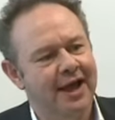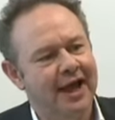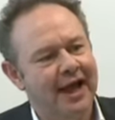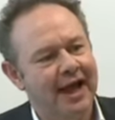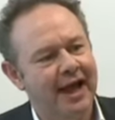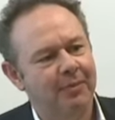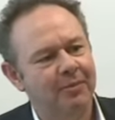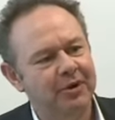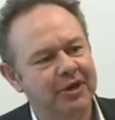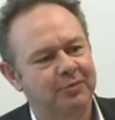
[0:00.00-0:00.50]

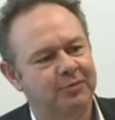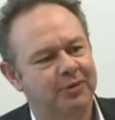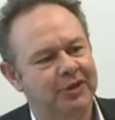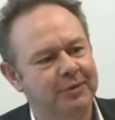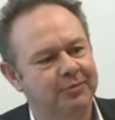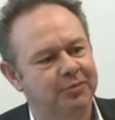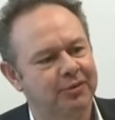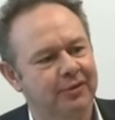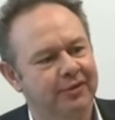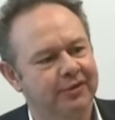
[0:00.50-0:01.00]
how many
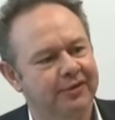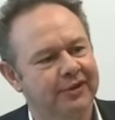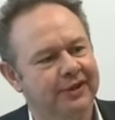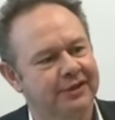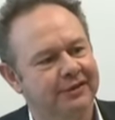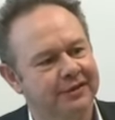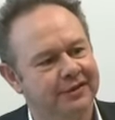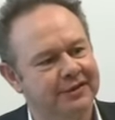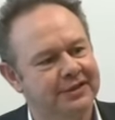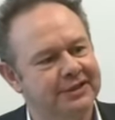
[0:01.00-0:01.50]
people
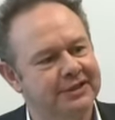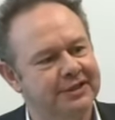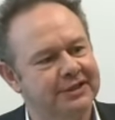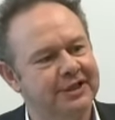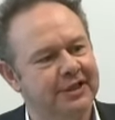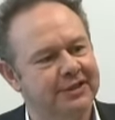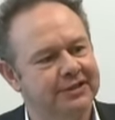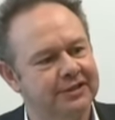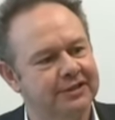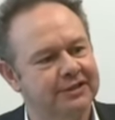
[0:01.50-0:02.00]
think that this
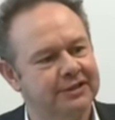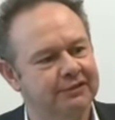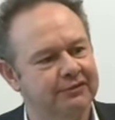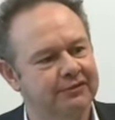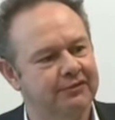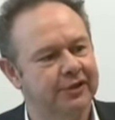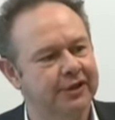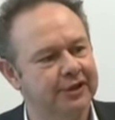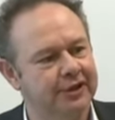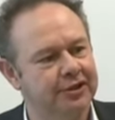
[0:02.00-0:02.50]
doesn't
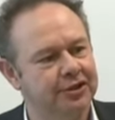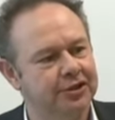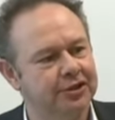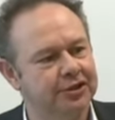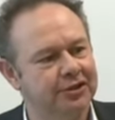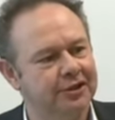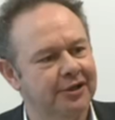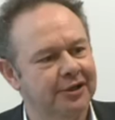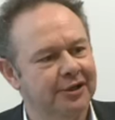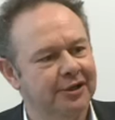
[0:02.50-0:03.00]

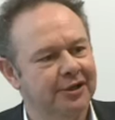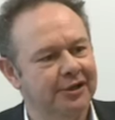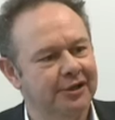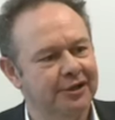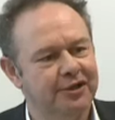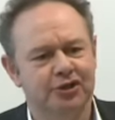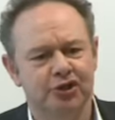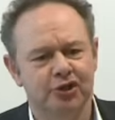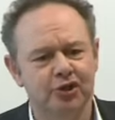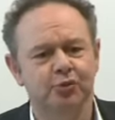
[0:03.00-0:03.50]
infringe?
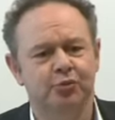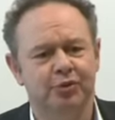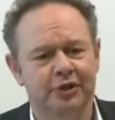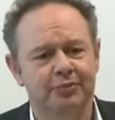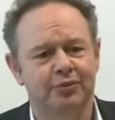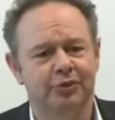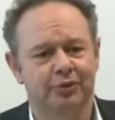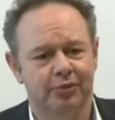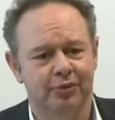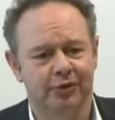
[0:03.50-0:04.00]
And 2
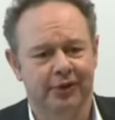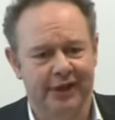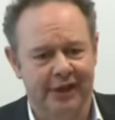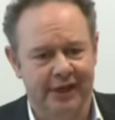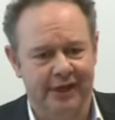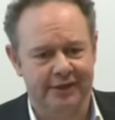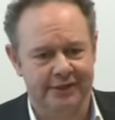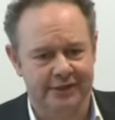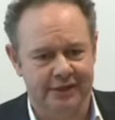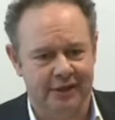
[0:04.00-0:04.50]
people put their
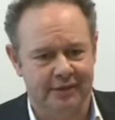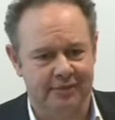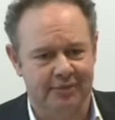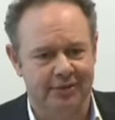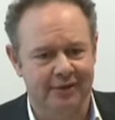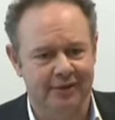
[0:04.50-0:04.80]
hands up.